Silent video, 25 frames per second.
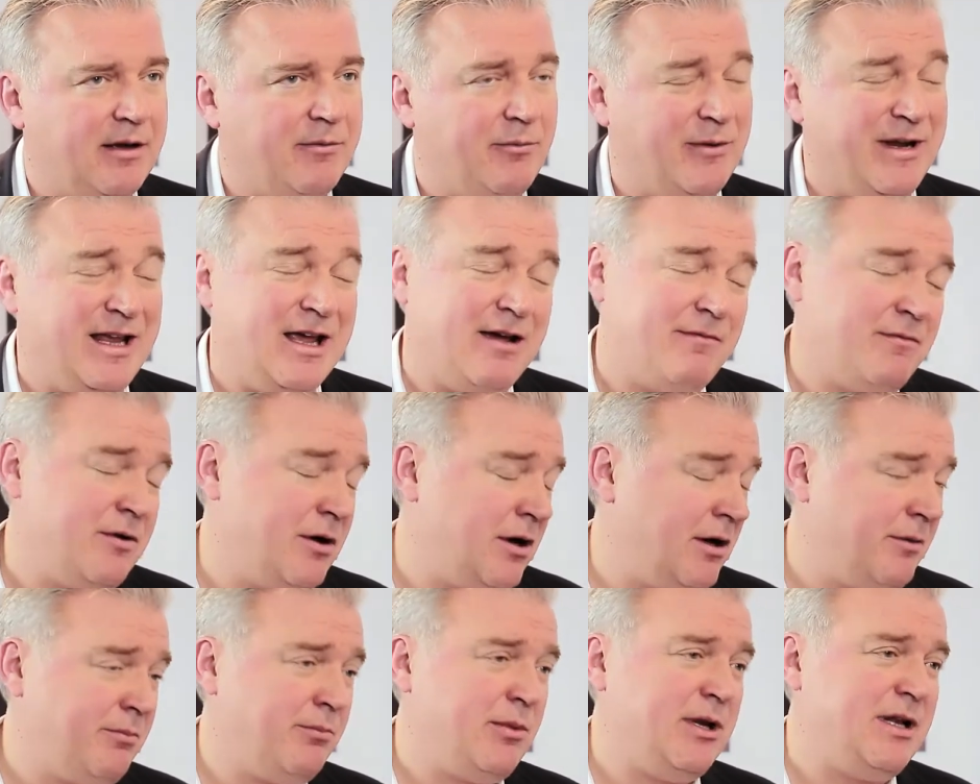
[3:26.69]
We have
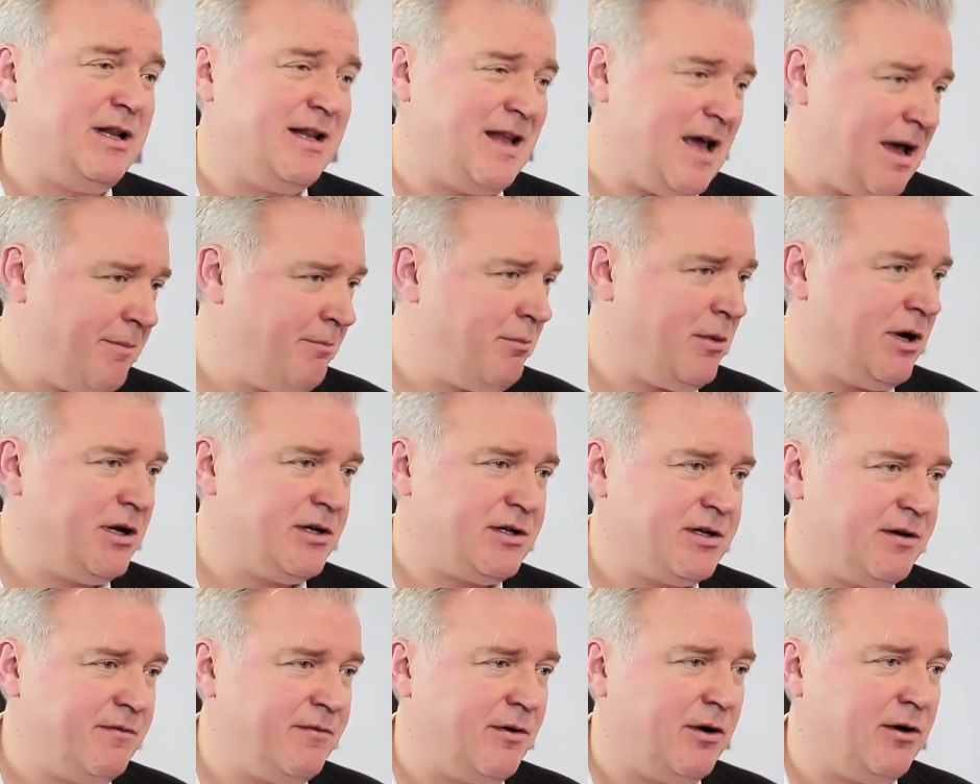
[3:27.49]
not been that
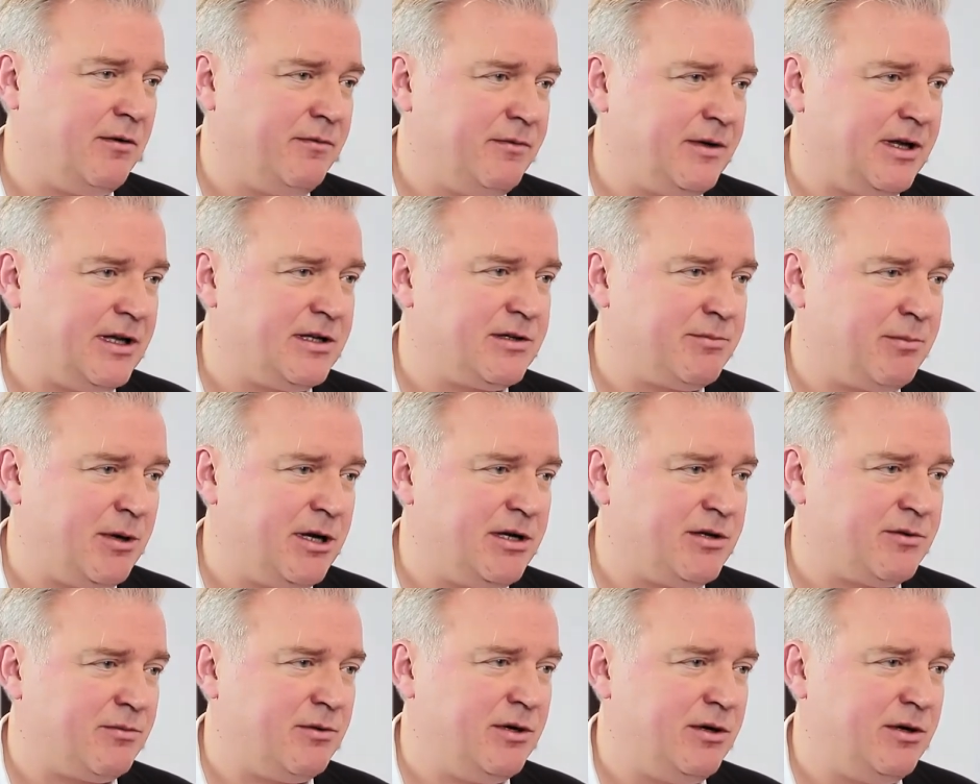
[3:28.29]
much involved in that space.